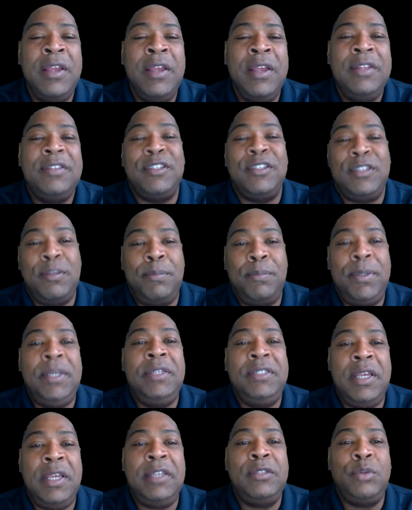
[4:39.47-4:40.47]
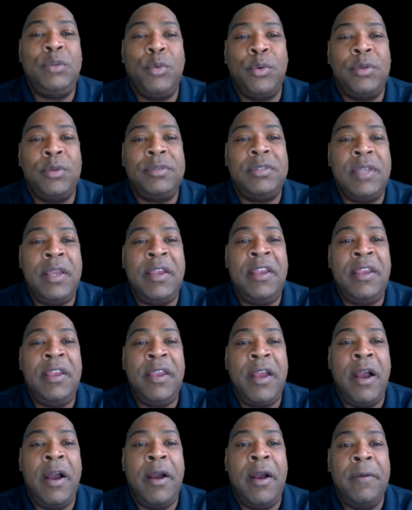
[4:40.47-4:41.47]
does the PGA Tour stay
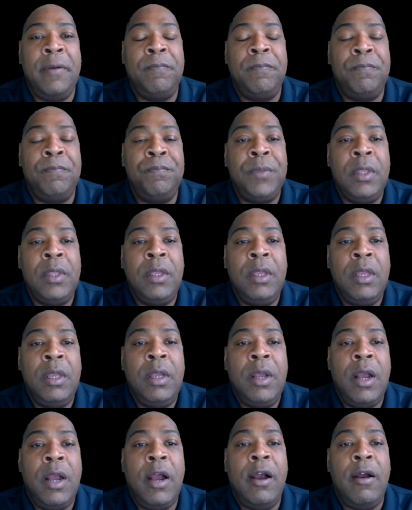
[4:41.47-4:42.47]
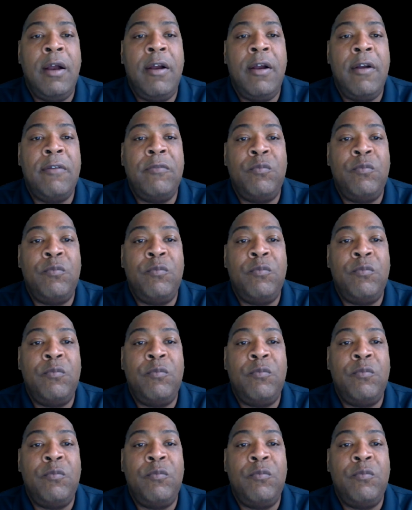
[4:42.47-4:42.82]
a